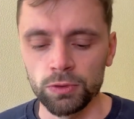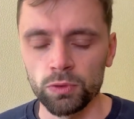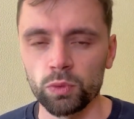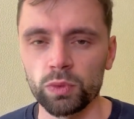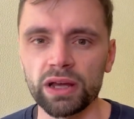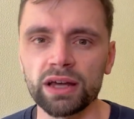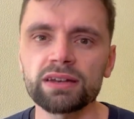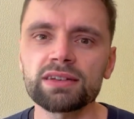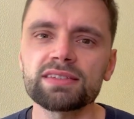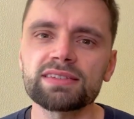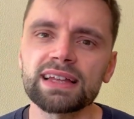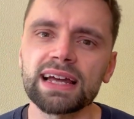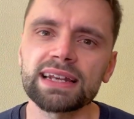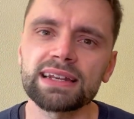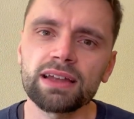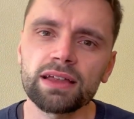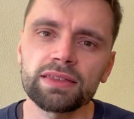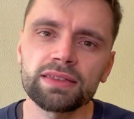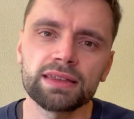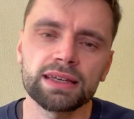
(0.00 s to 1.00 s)
We
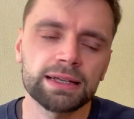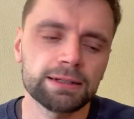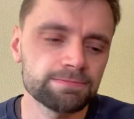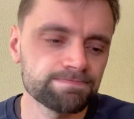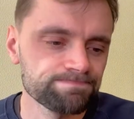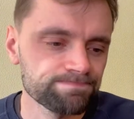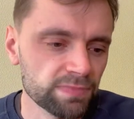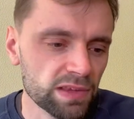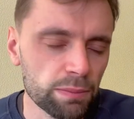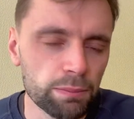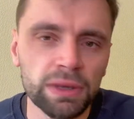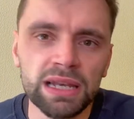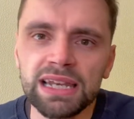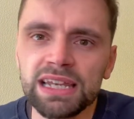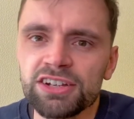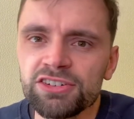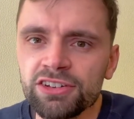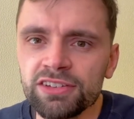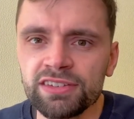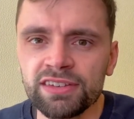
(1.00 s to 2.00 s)
understand nothing
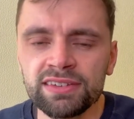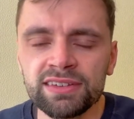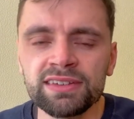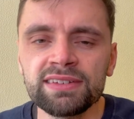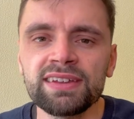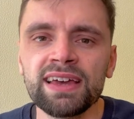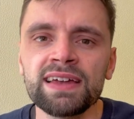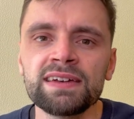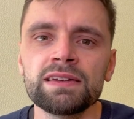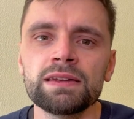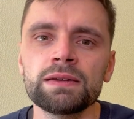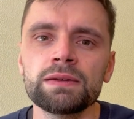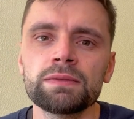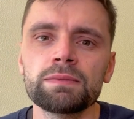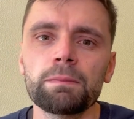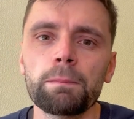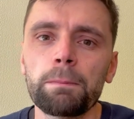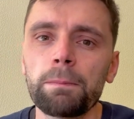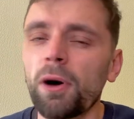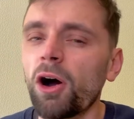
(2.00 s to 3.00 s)
malicious is
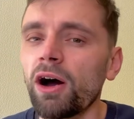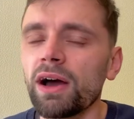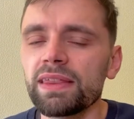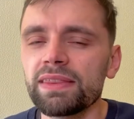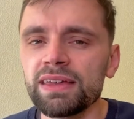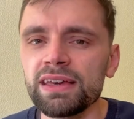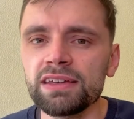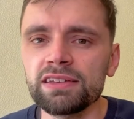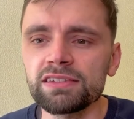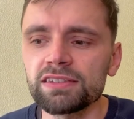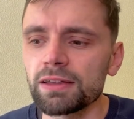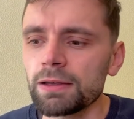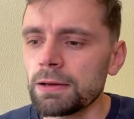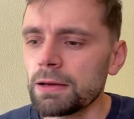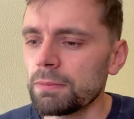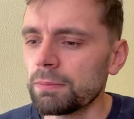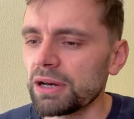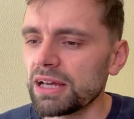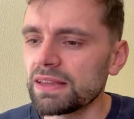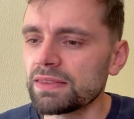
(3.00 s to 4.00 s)
intended by this,
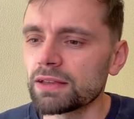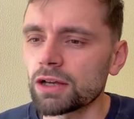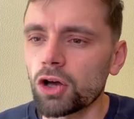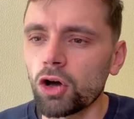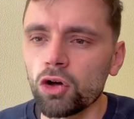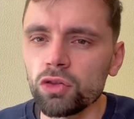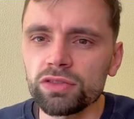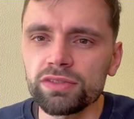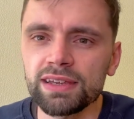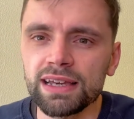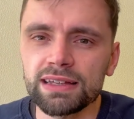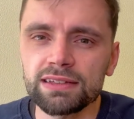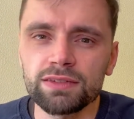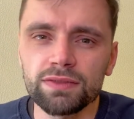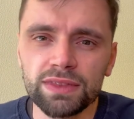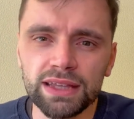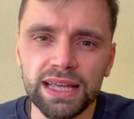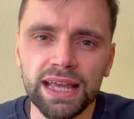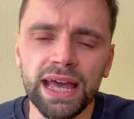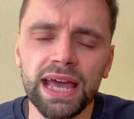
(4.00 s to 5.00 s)
but in the context
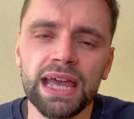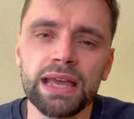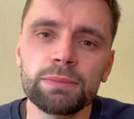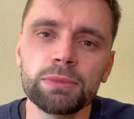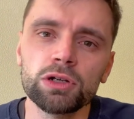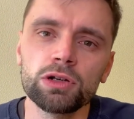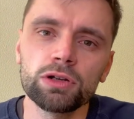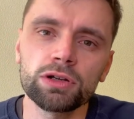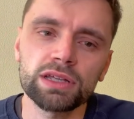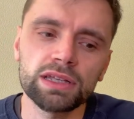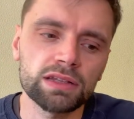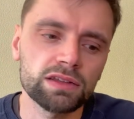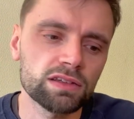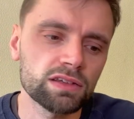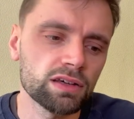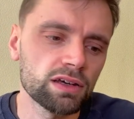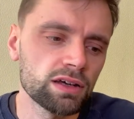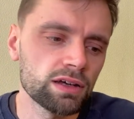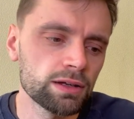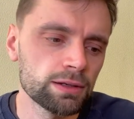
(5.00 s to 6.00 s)
of the game and looking
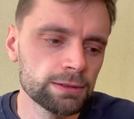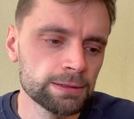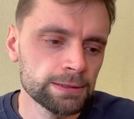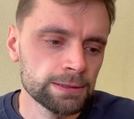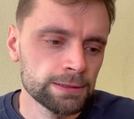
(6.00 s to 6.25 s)
to